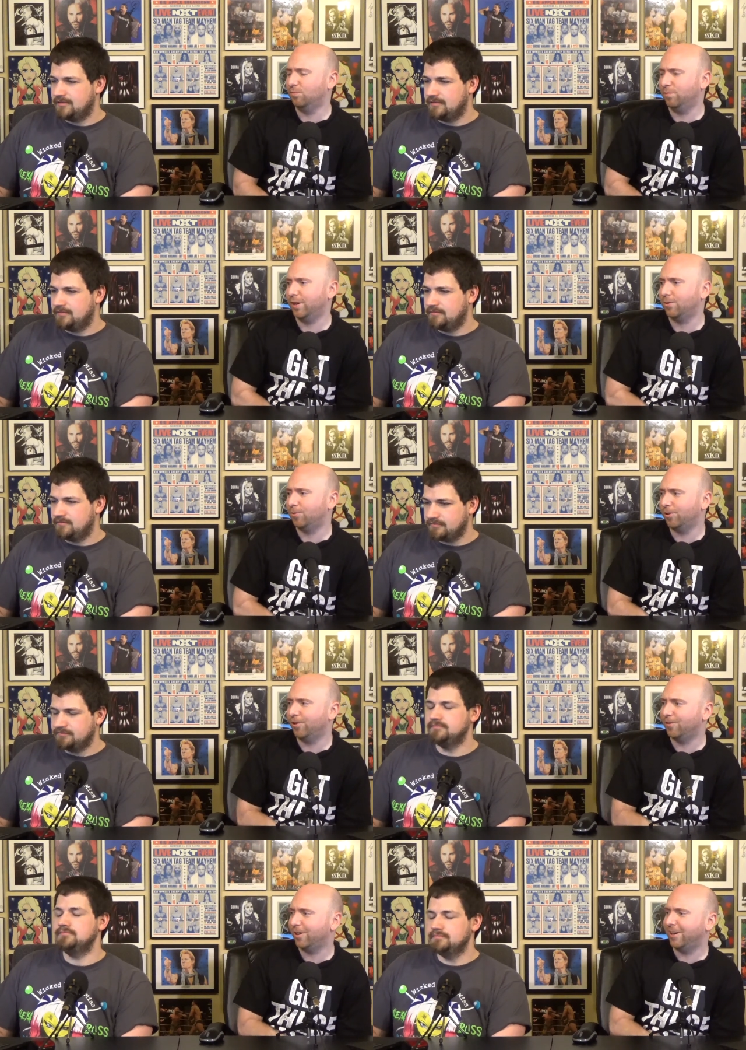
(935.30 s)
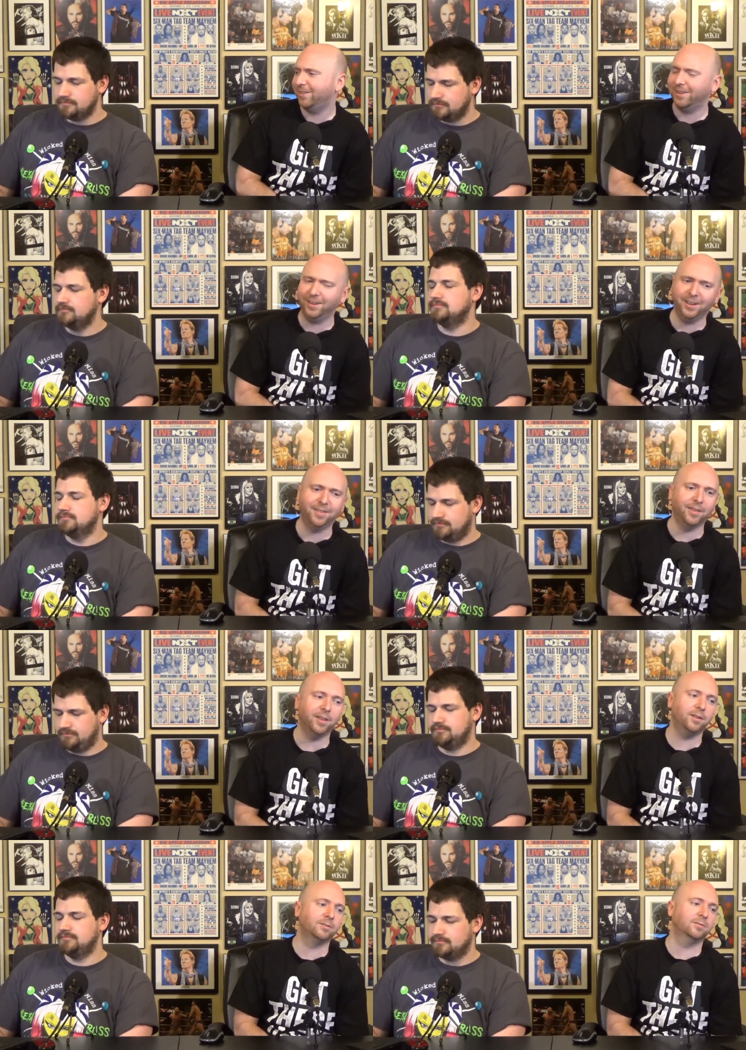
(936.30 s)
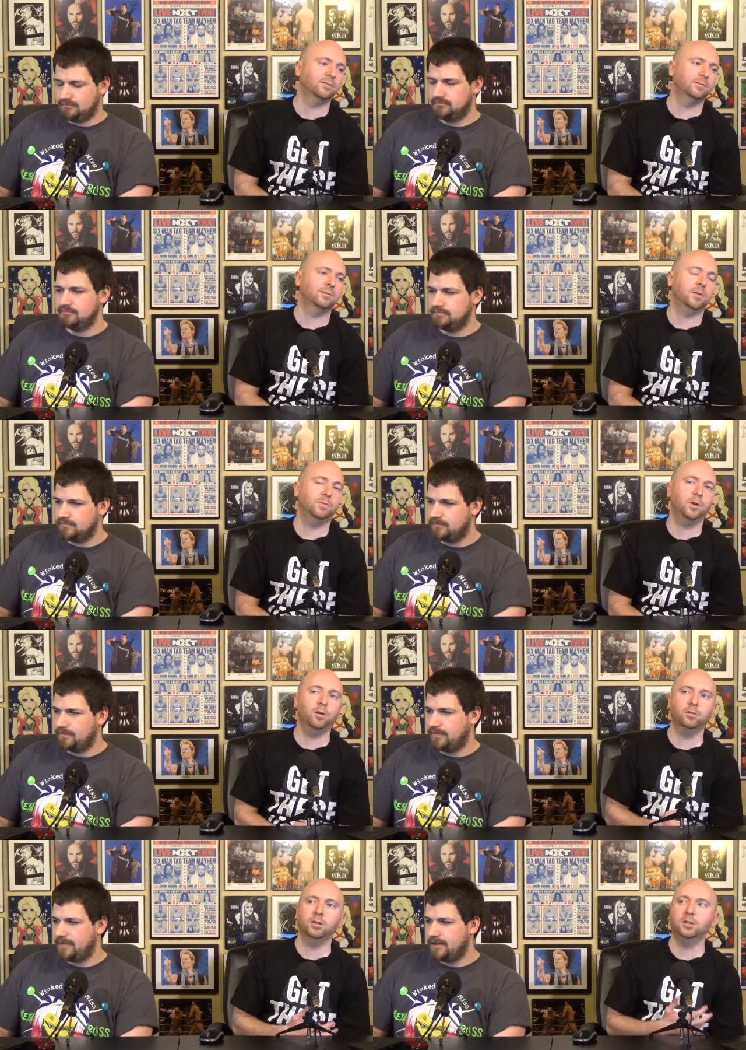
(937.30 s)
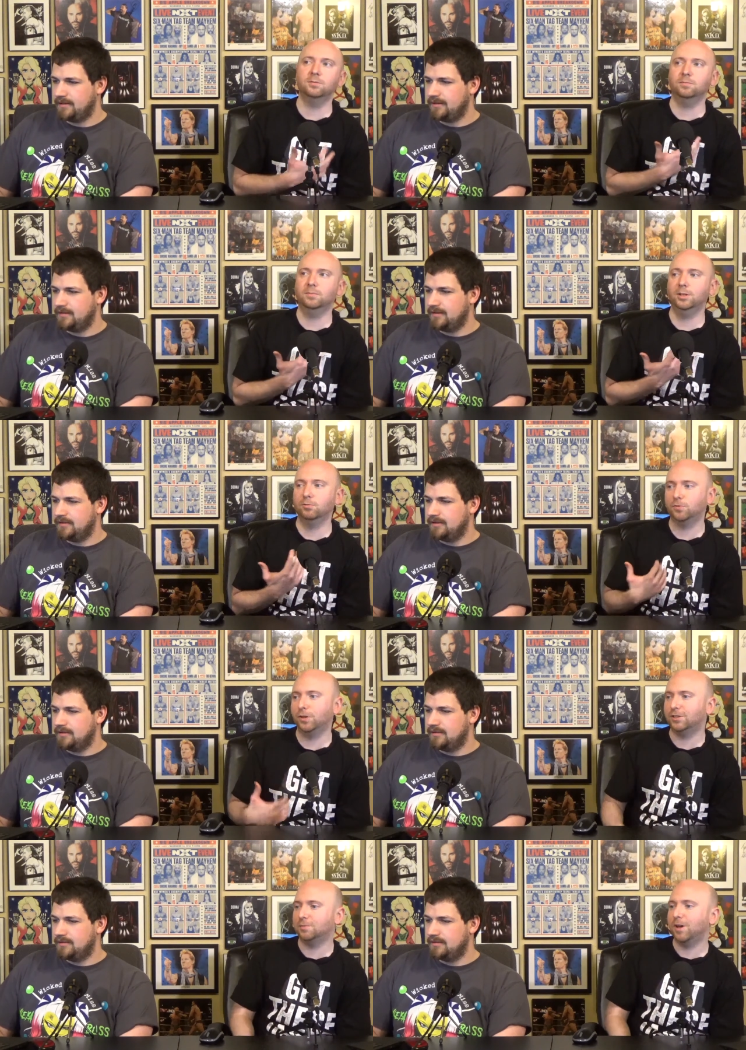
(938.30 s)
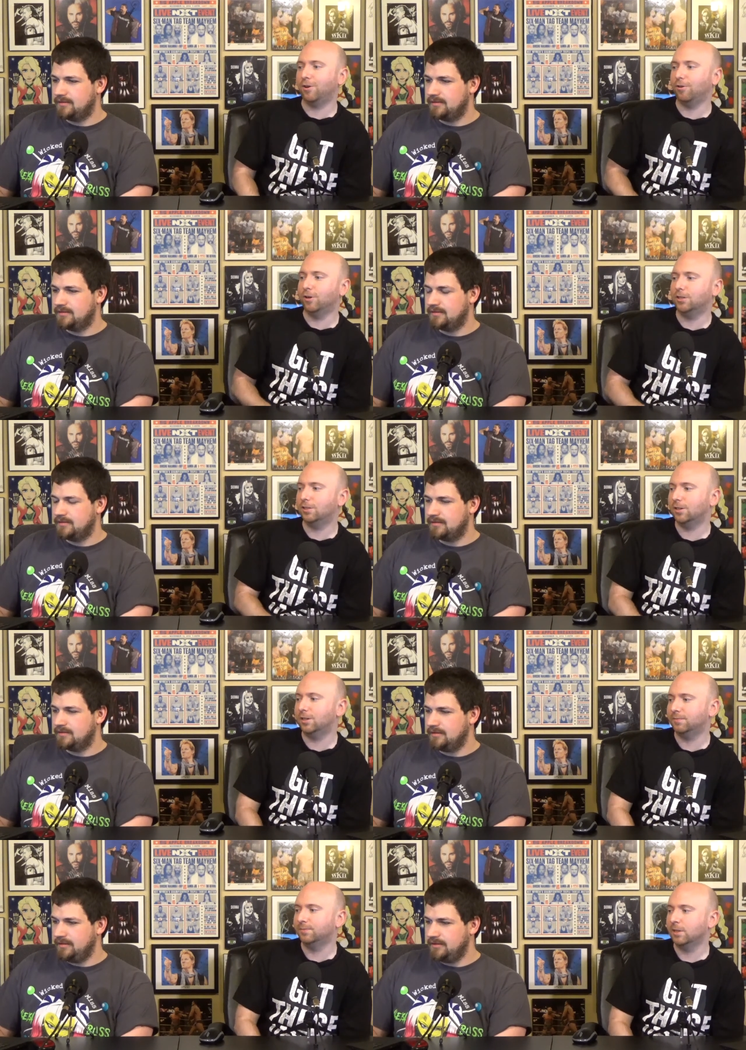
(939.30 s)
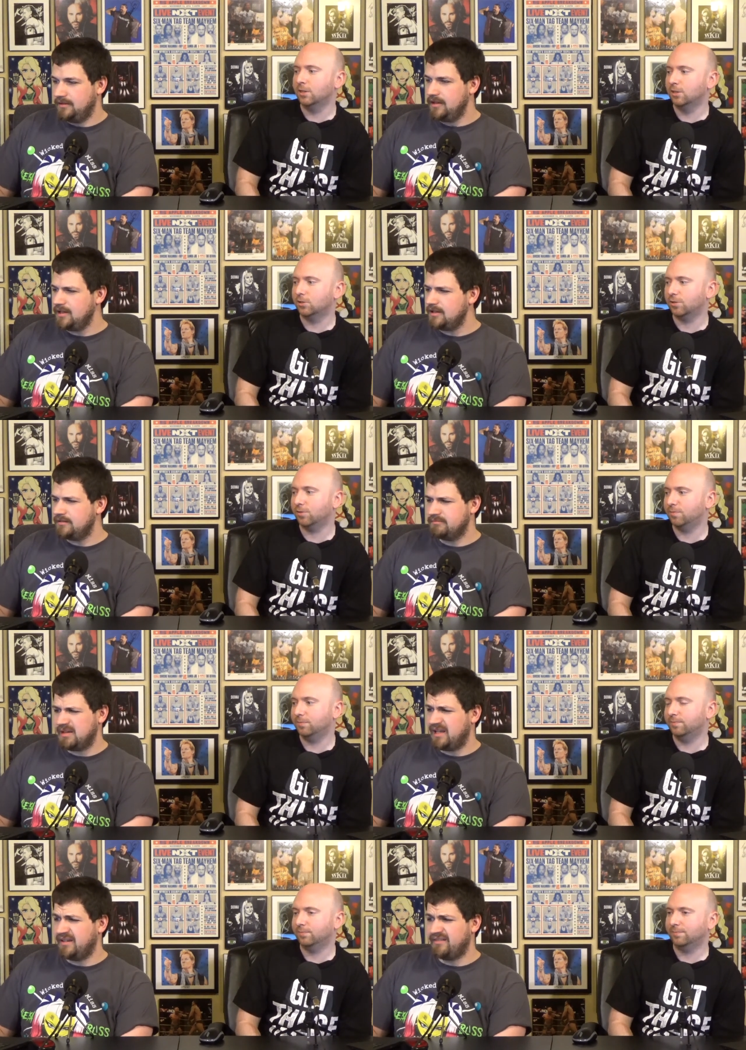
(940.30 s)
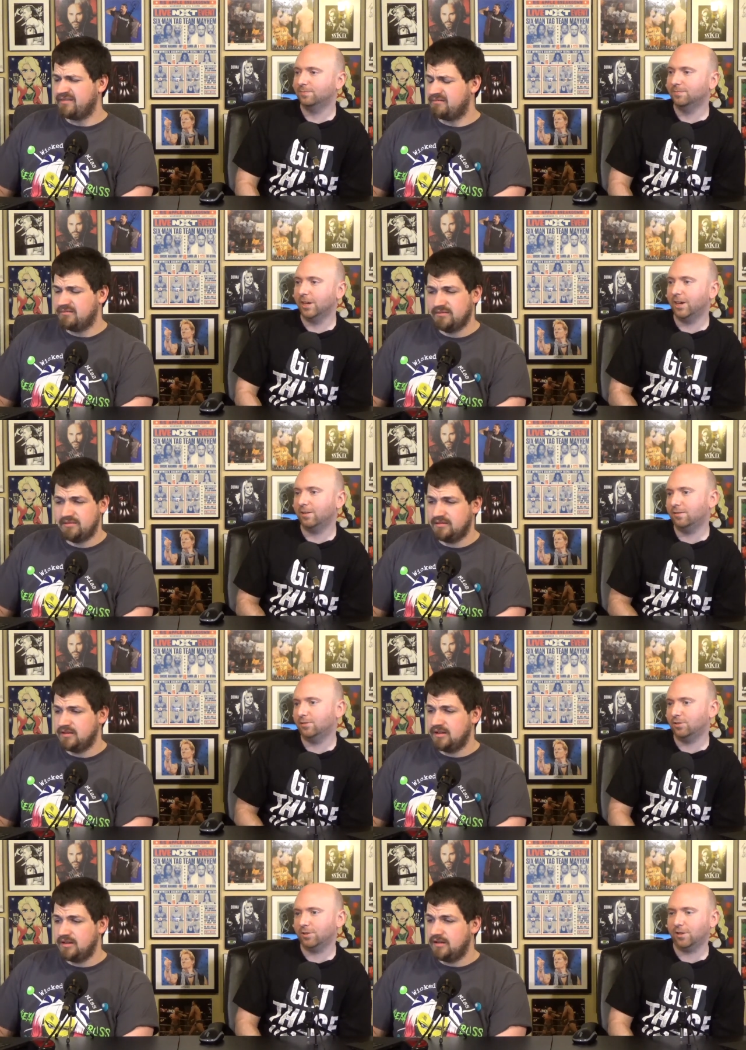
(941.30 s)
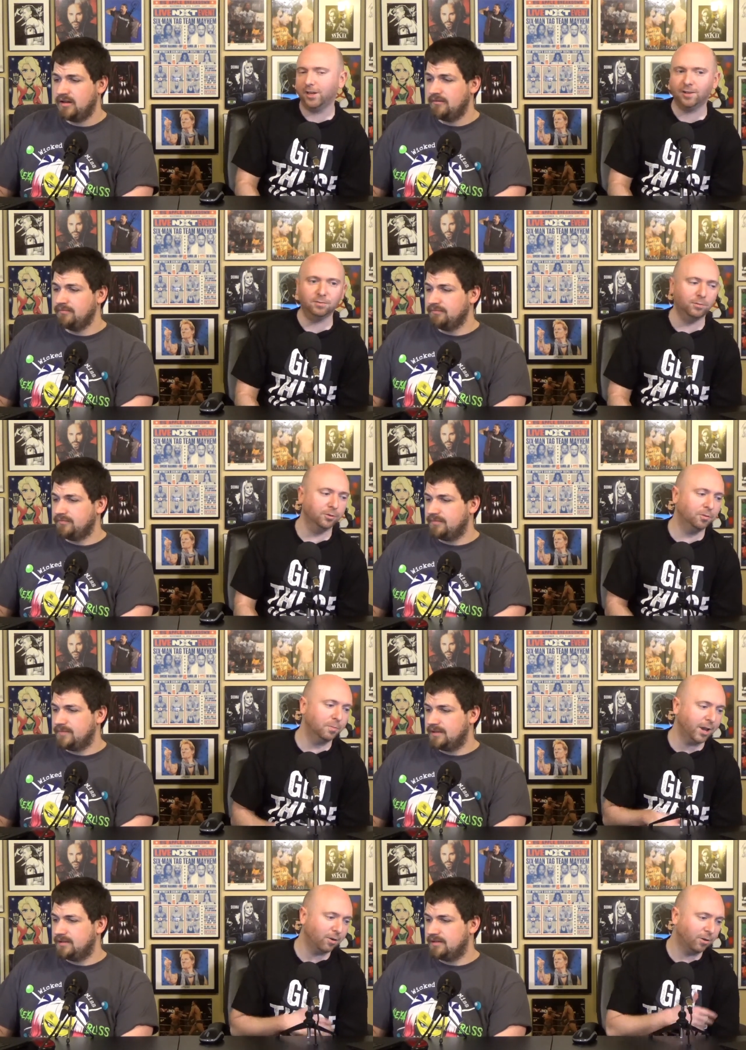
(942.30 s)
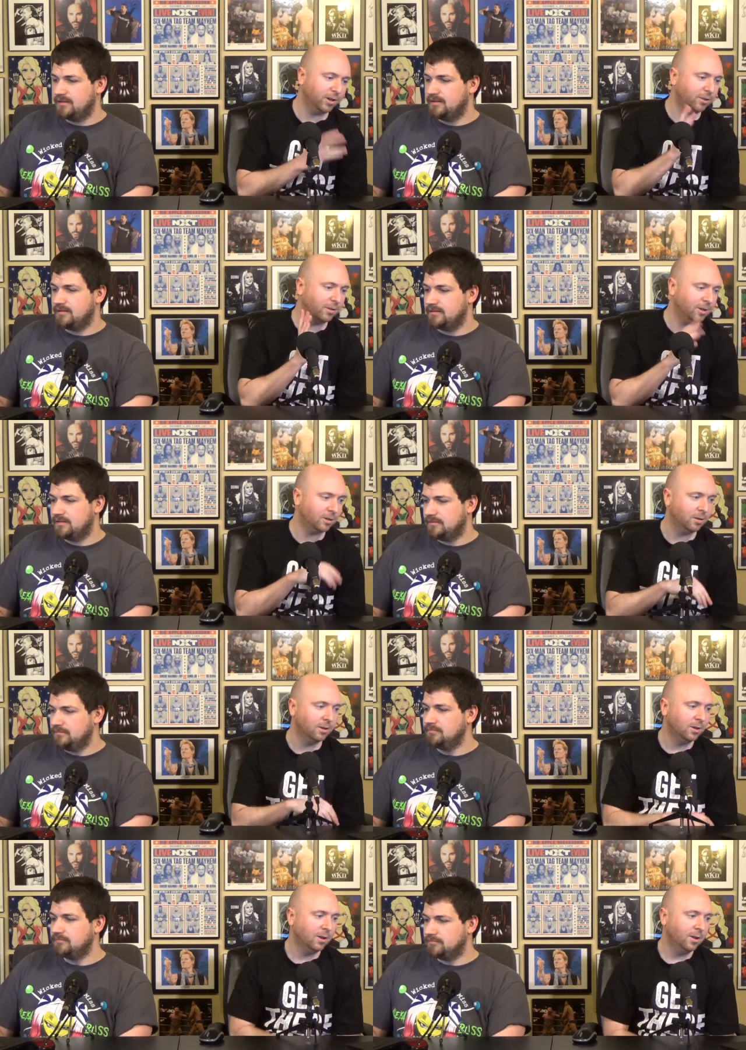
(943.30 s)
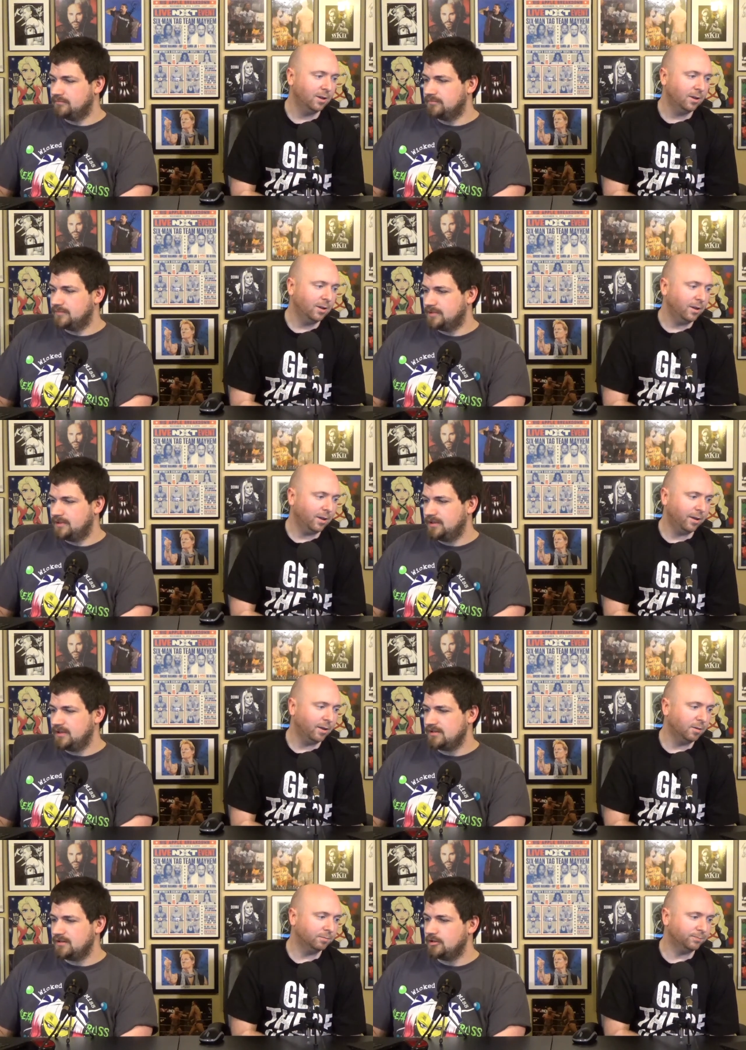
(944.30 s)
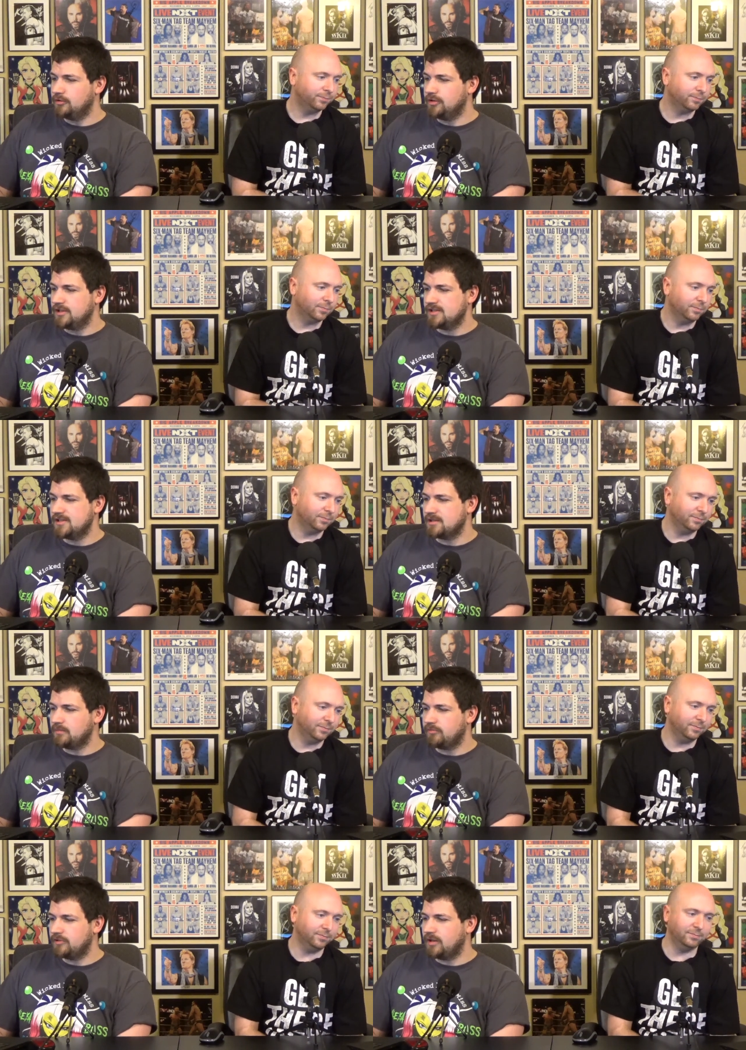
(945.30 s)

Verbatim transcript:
Speaker 1: Battle Royal, mm-hmm. right? Mm-hmm. And then apparently he was facing Matt Hardy tonight.
Speaker 2: Yeah, so, I guess. Yeah.
Speaker 1: So then they had the little Matt Hardy thing. Mm-hmm. Um,
Speaker 2: Goldust is up for